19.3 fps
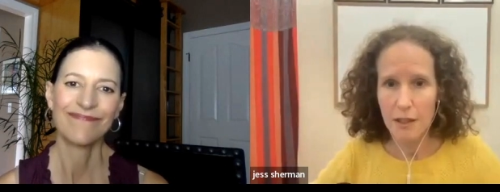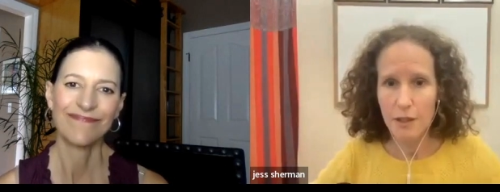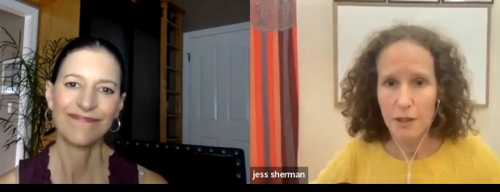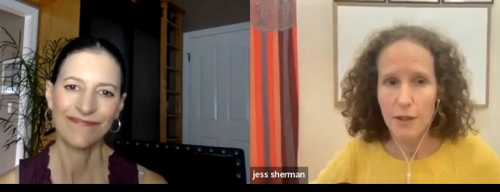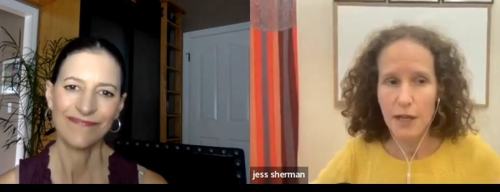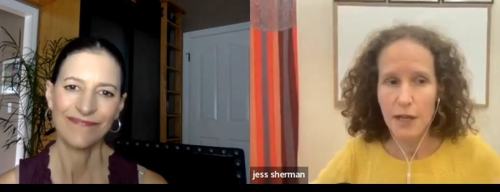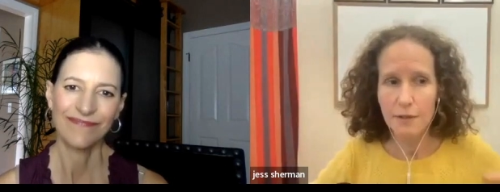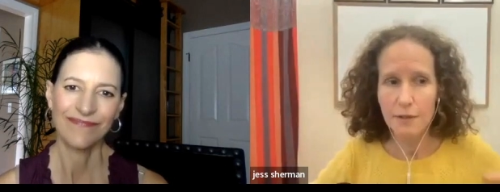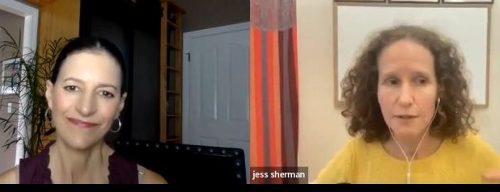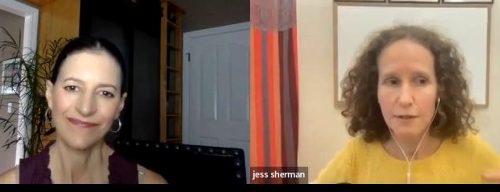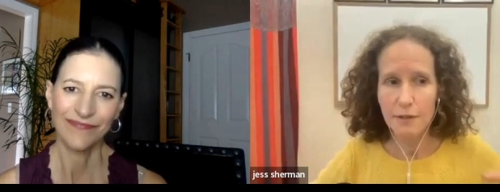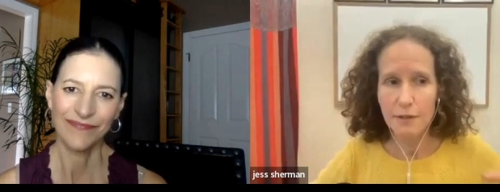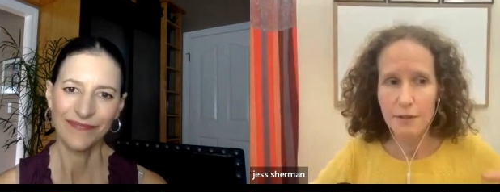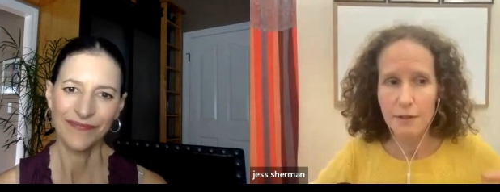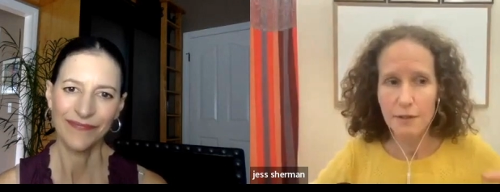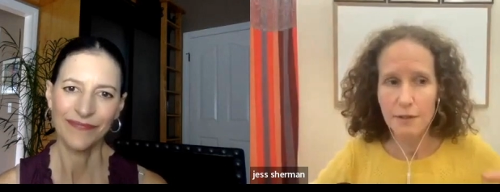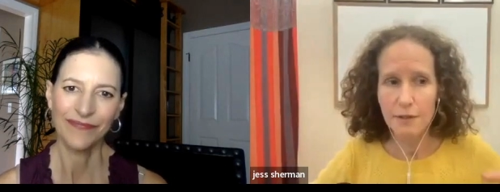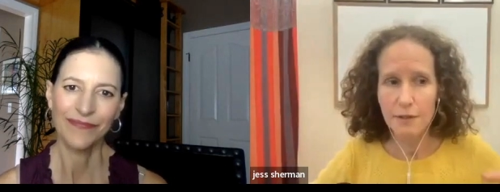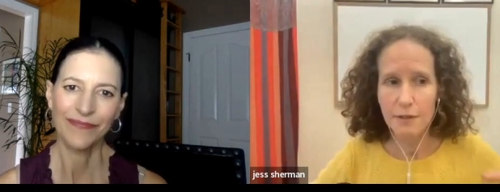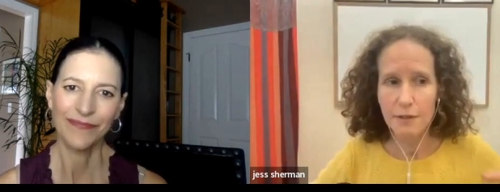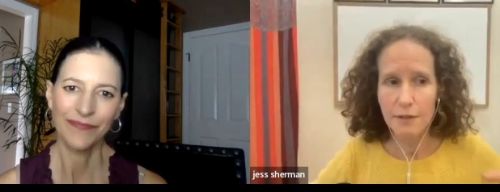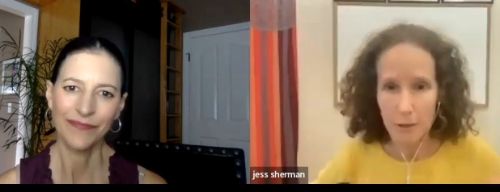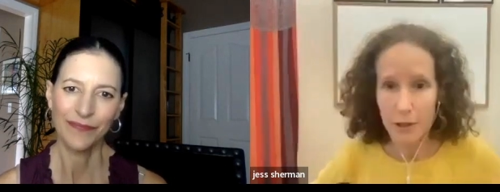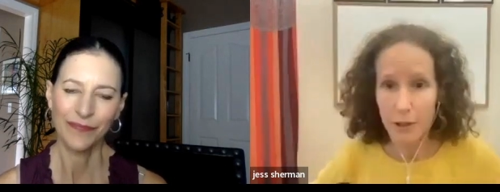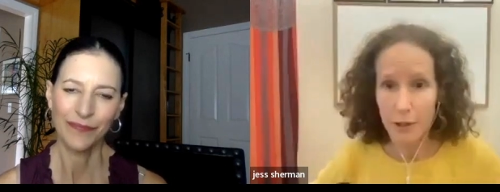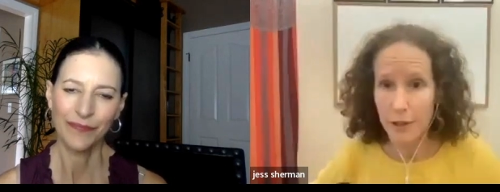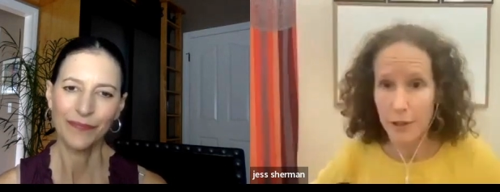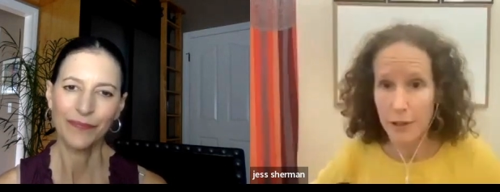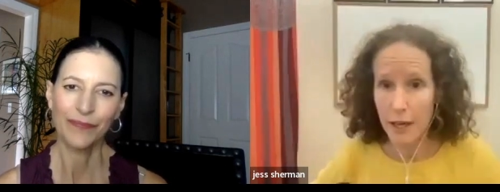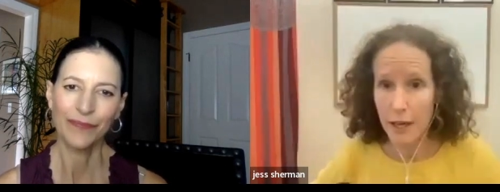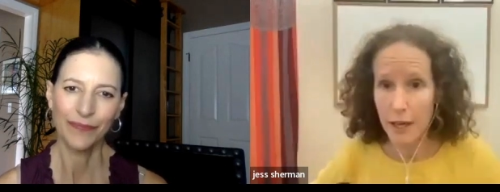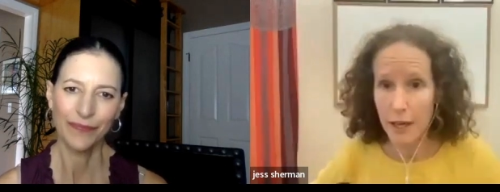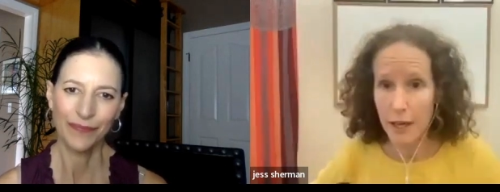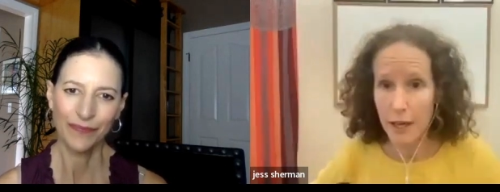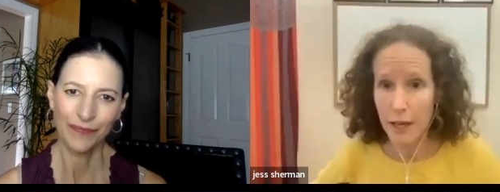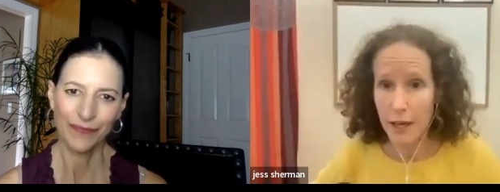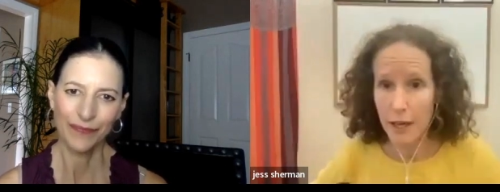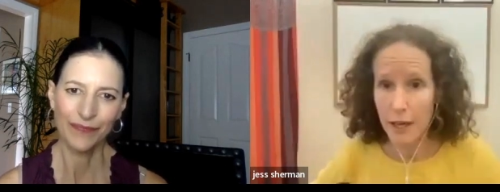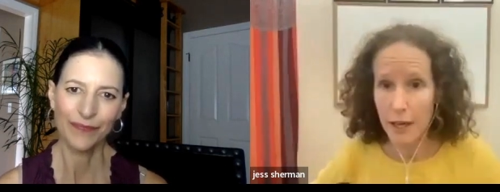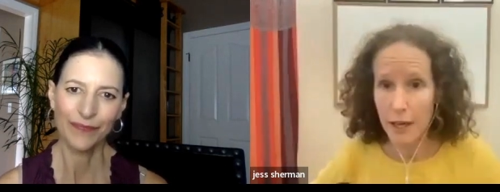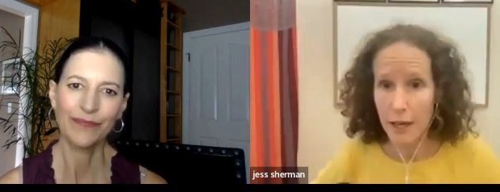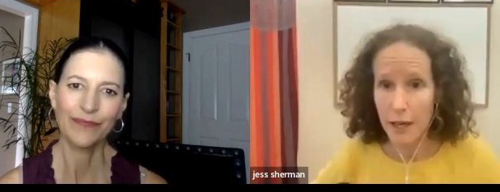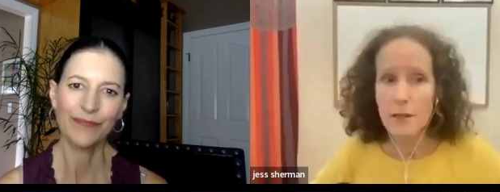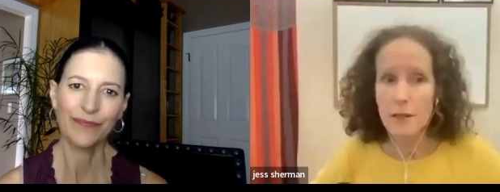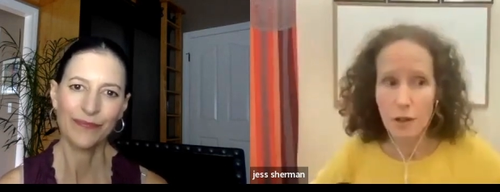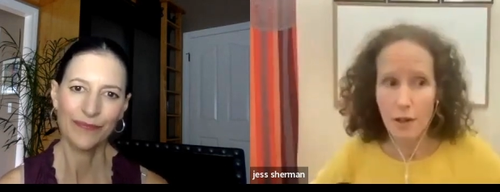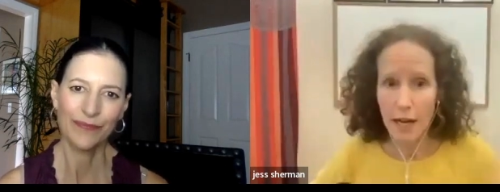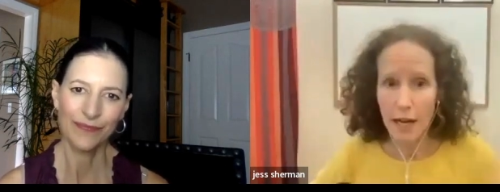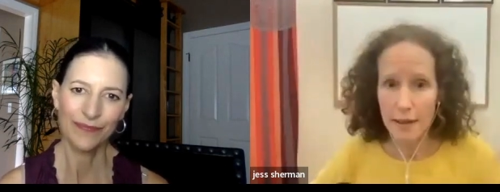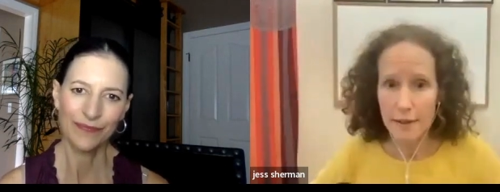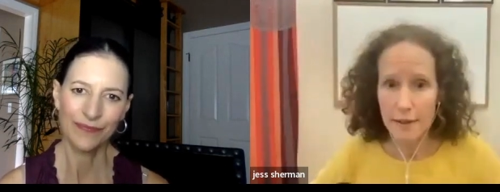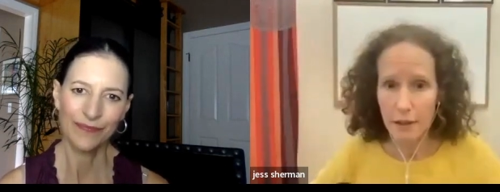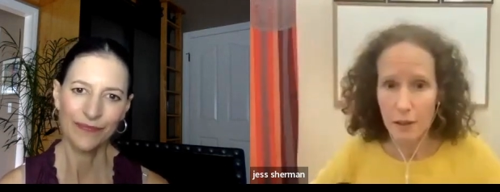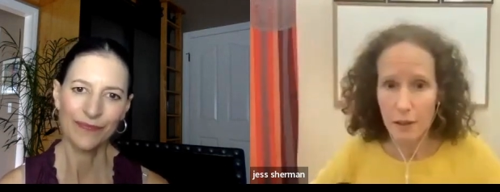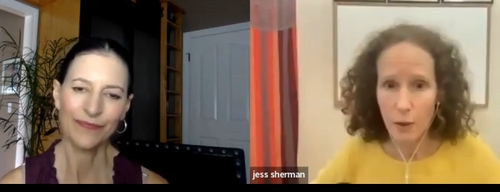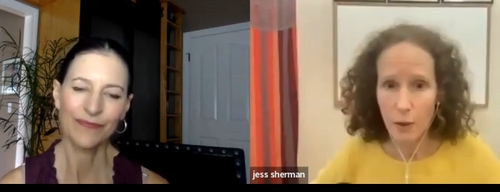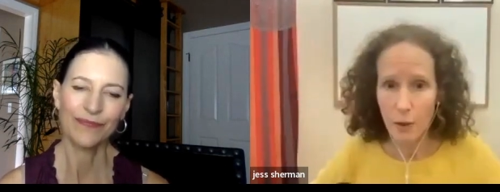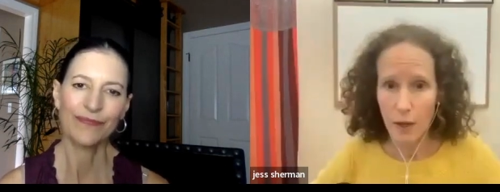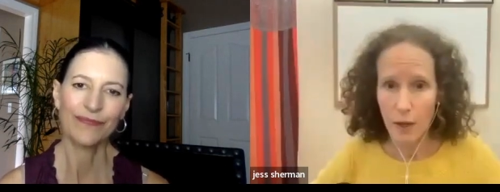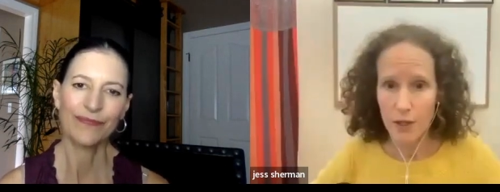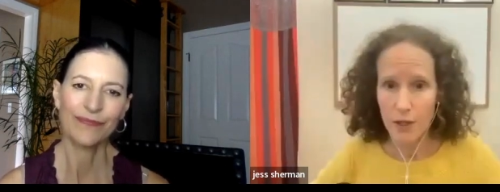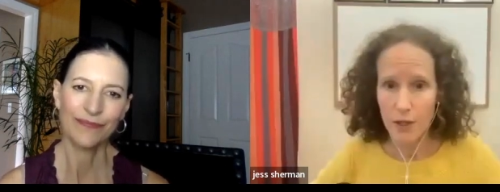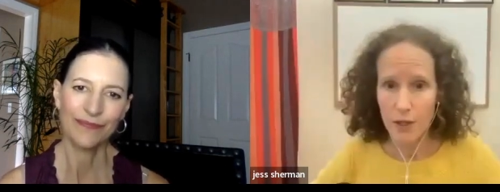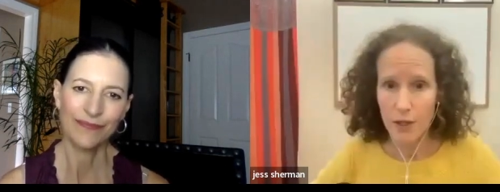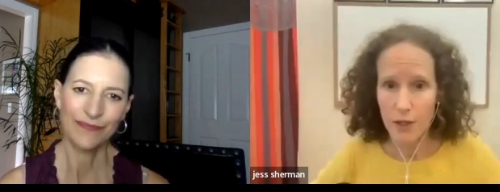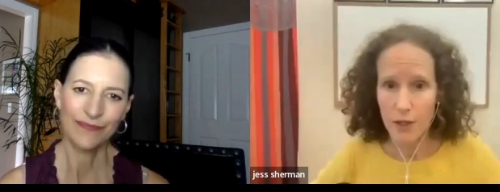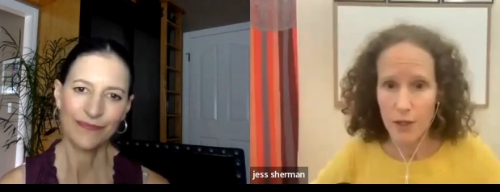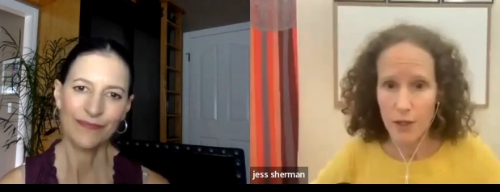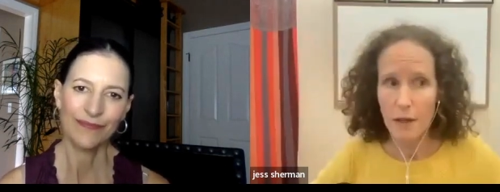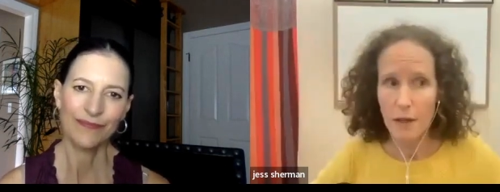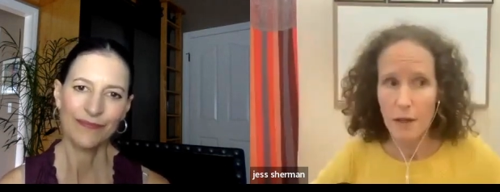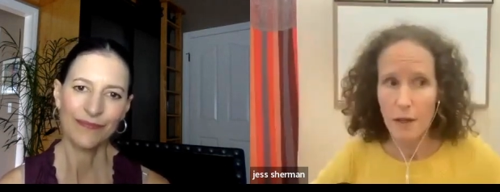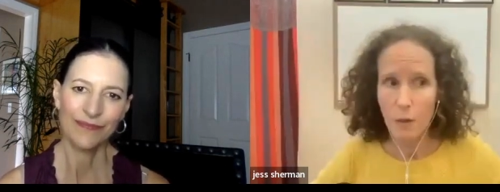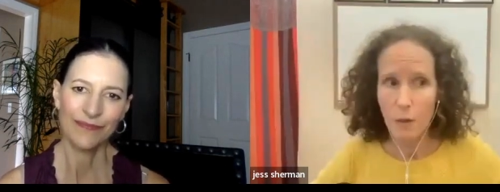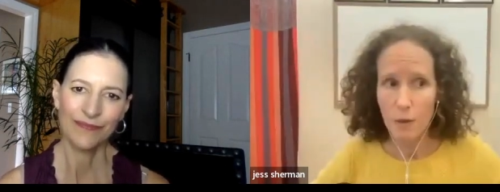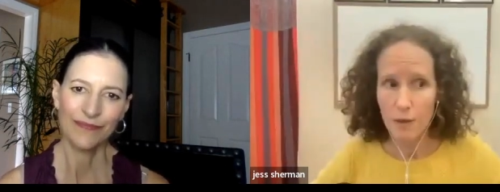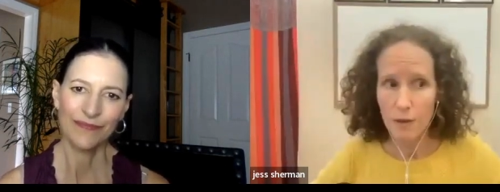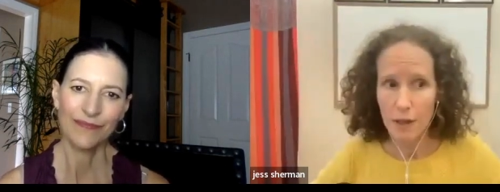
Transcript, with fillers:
Speaker 1: and you have to find some curiosity to start asking questions.